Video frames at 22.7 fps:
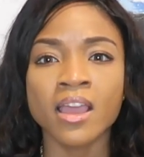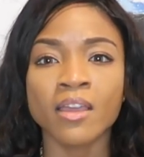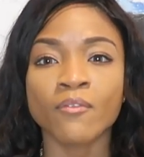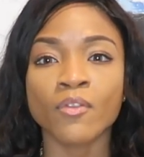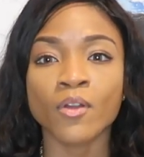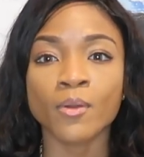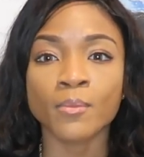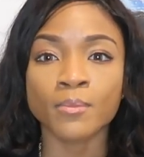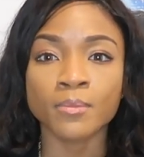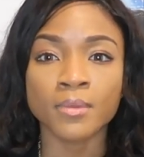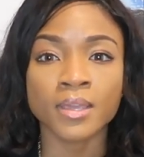
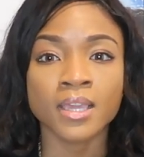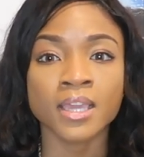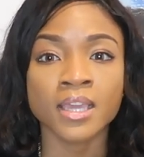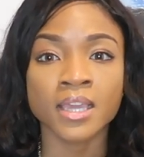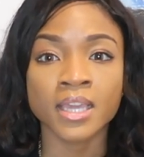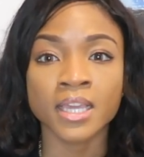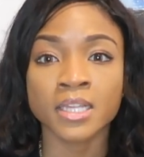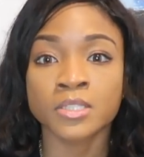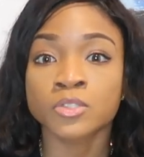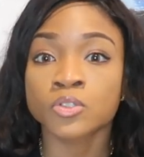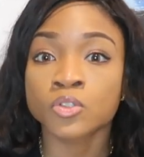For
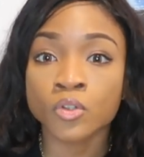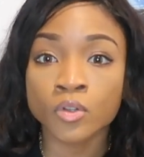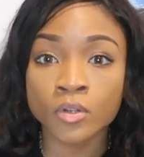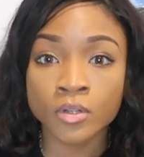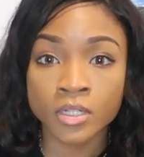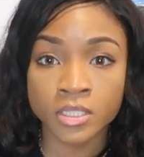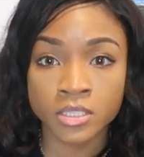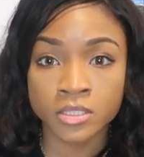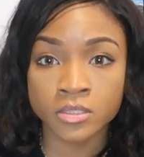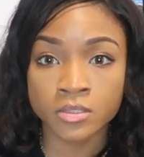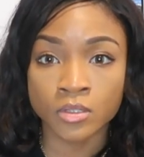me, it's
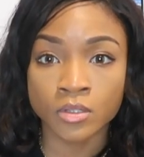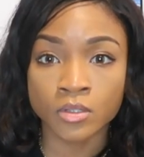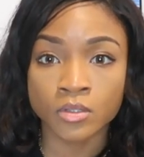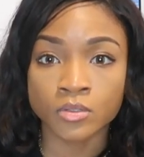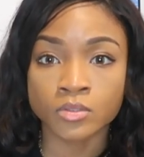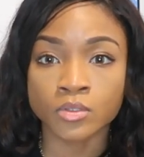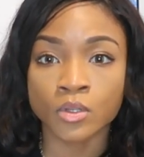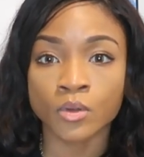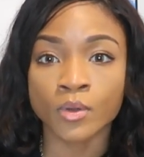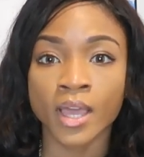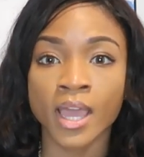
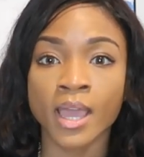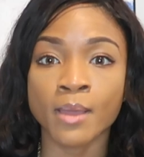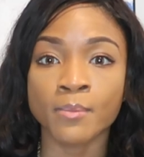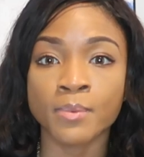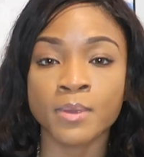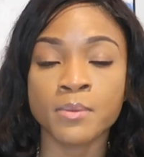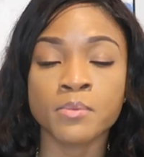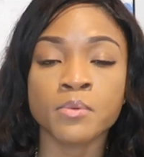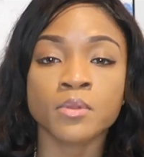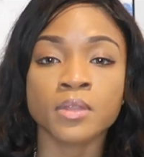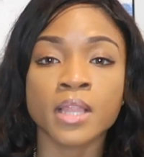crystals, okay?
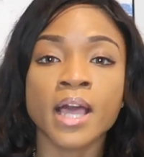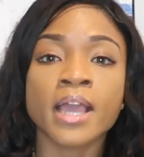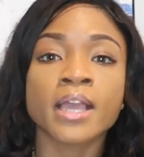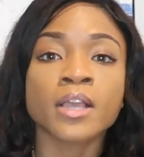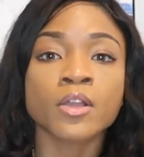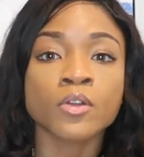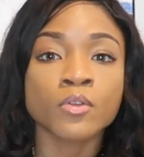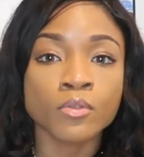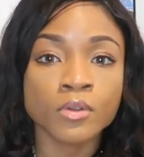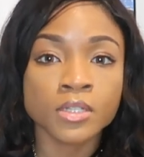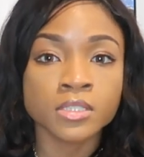People
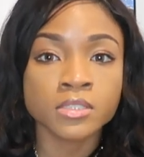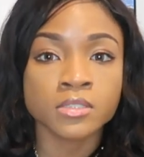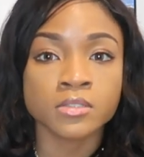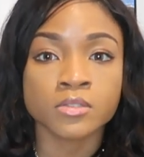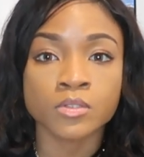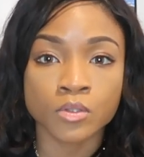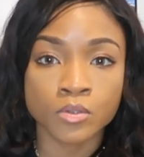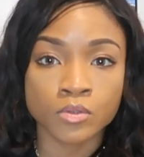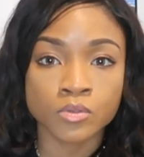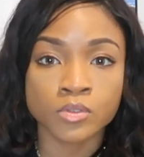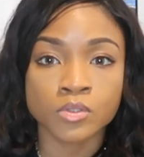like
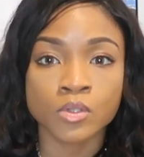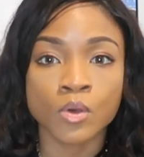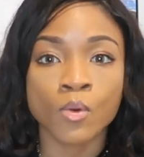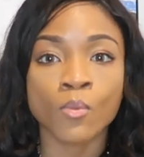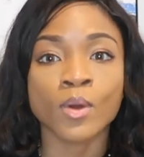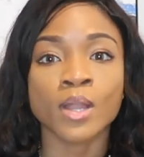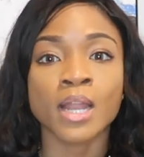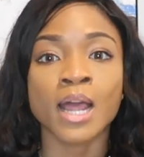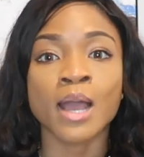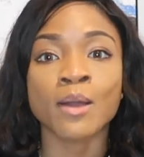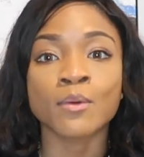crystals, so
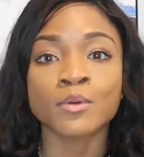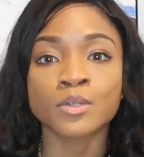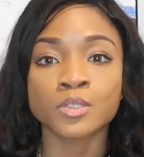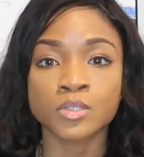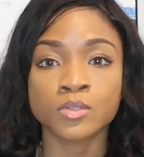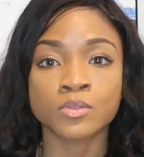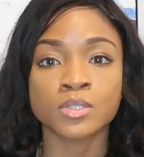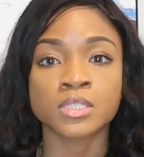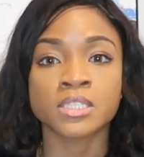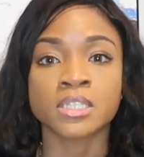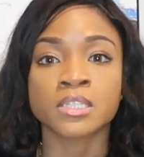what I would
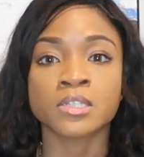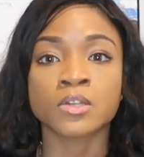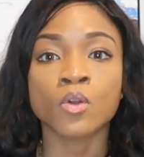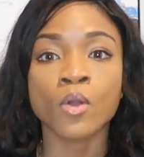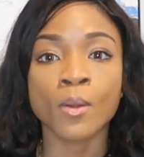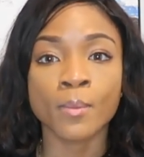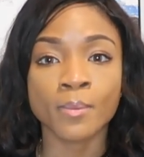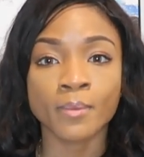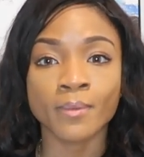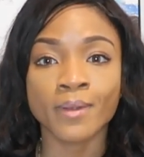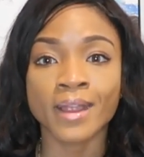do is
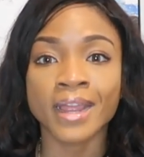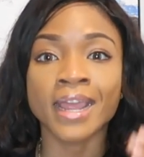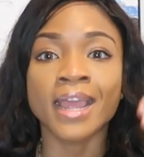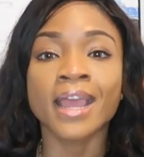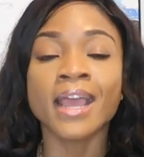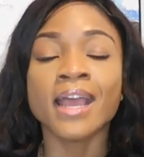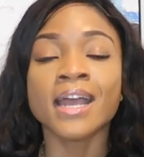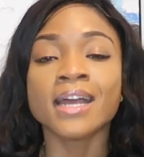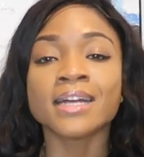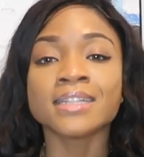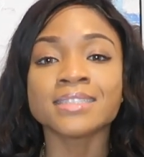incorporate
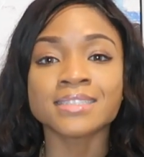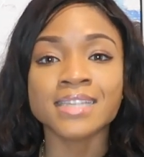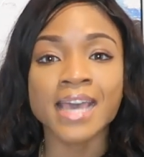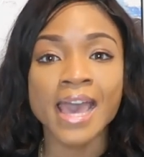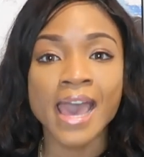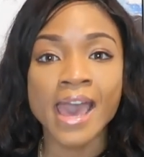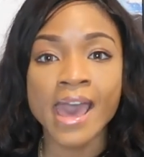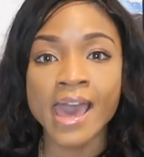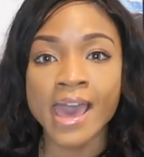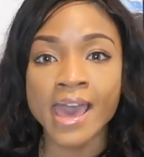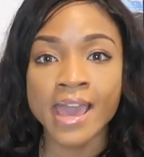
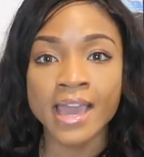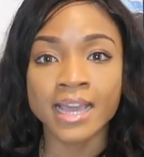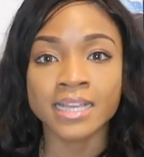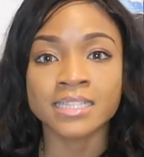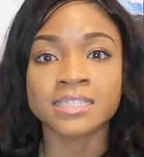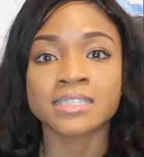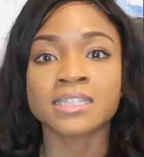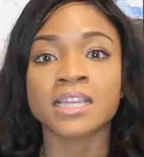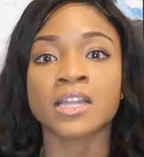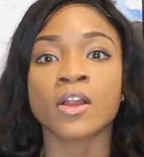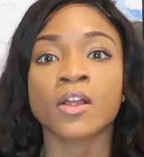
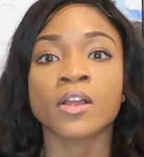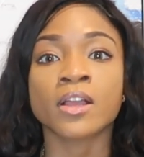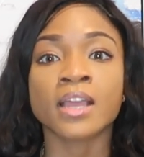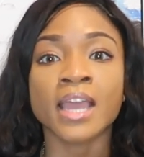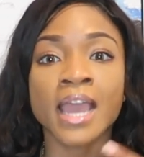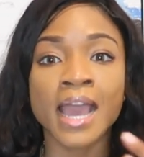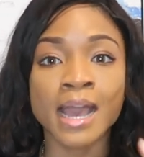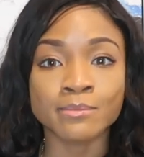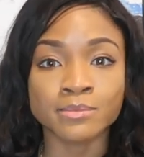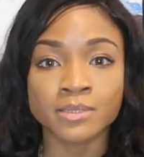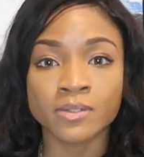tags that are
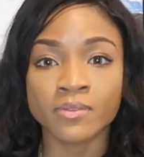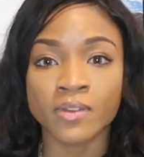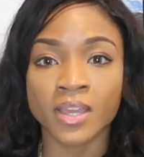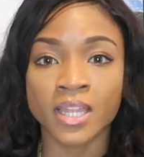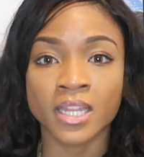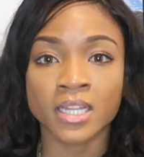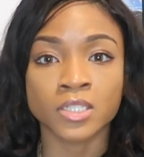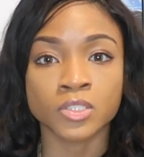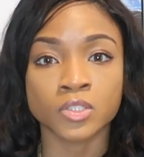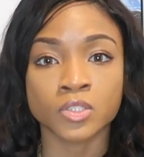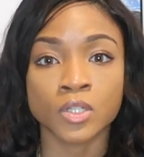
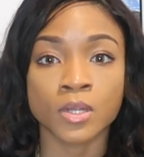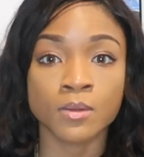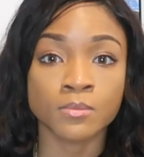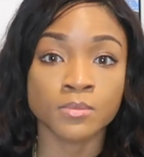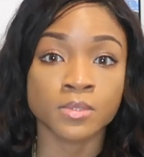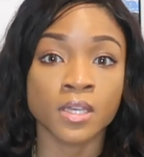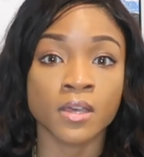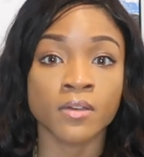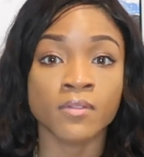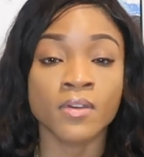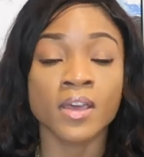captivating in
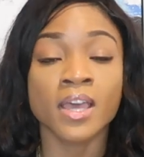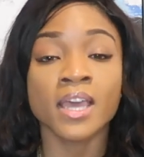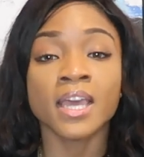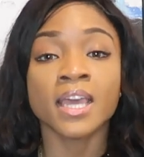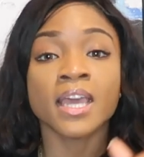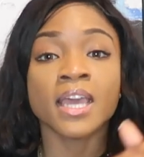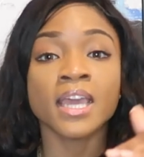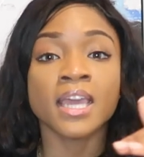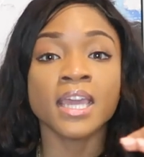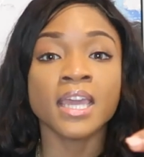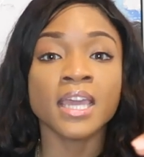terms of
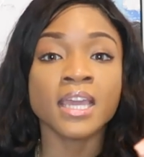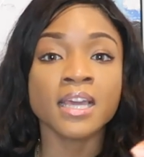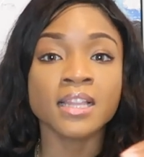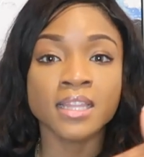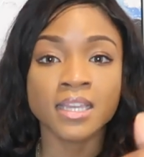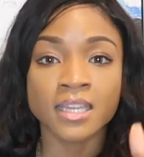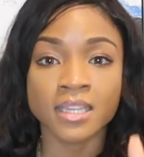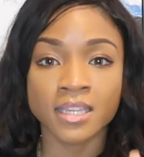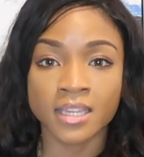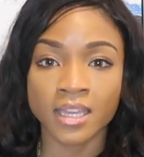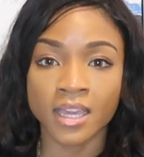
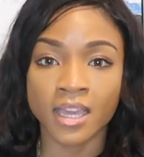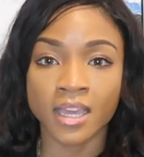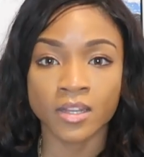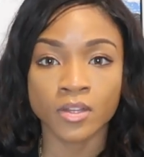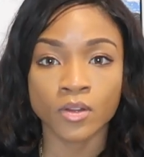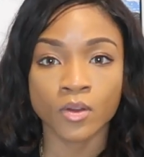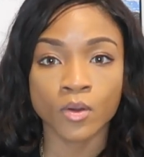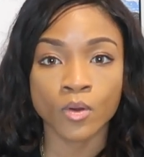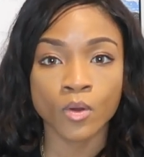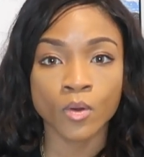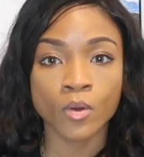healing
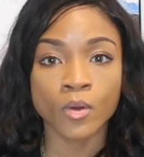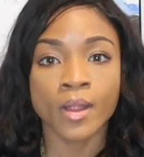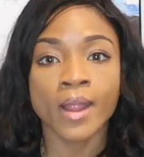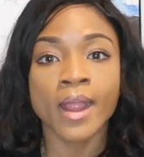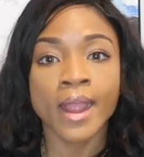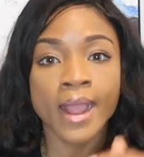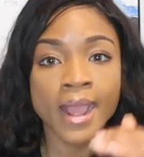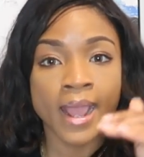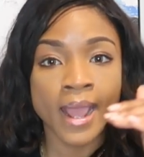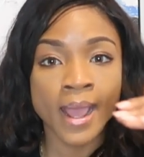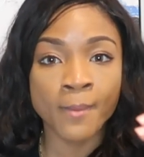candle
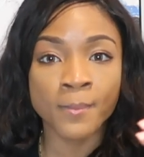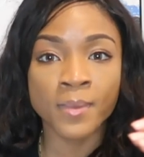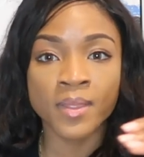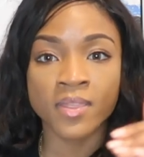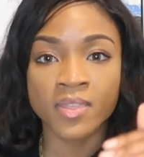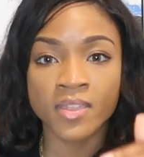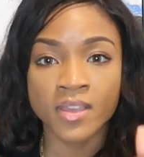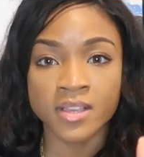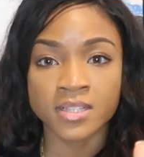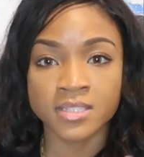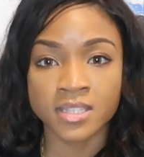or
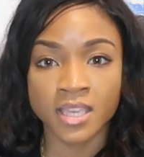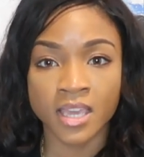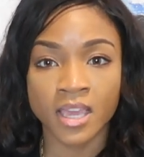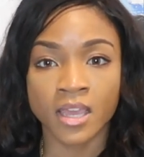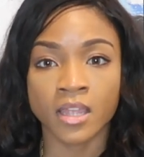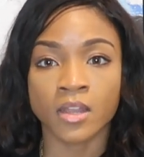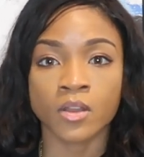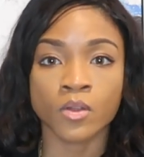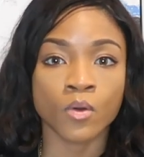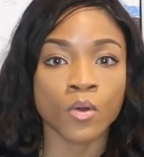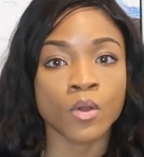amethyst
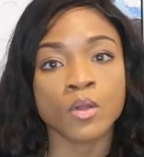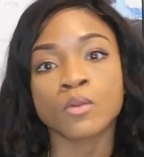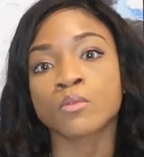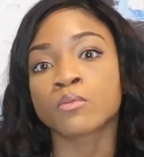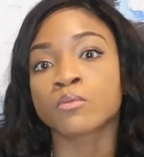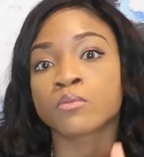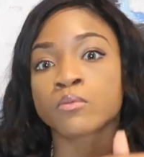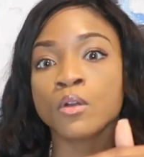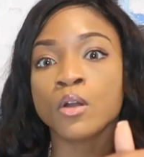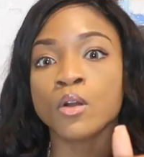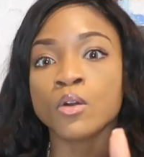candle or
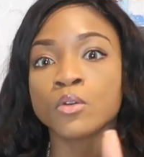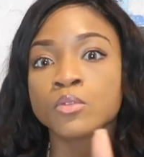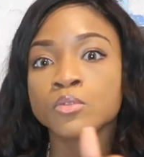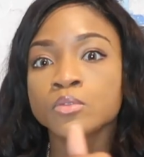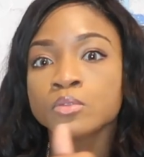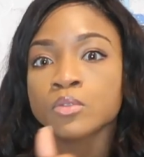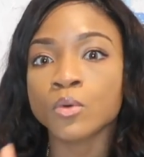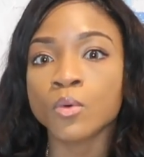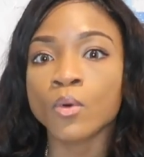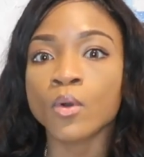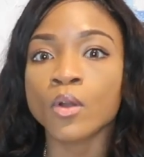
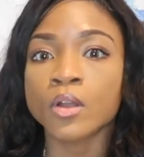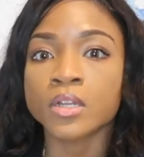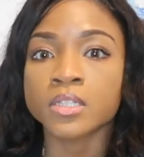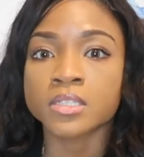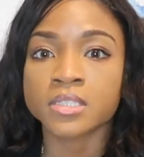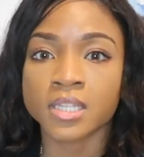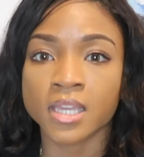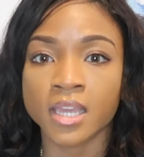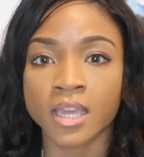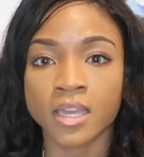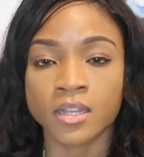rose
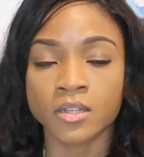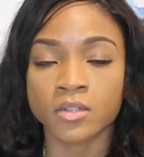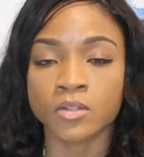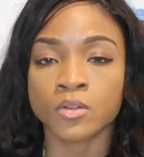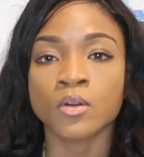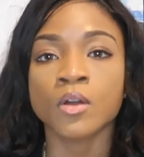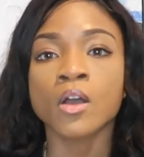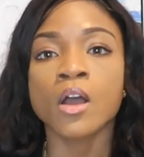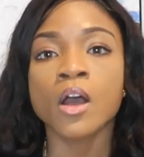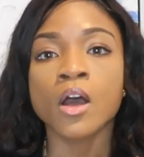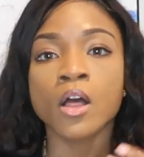quartz candle.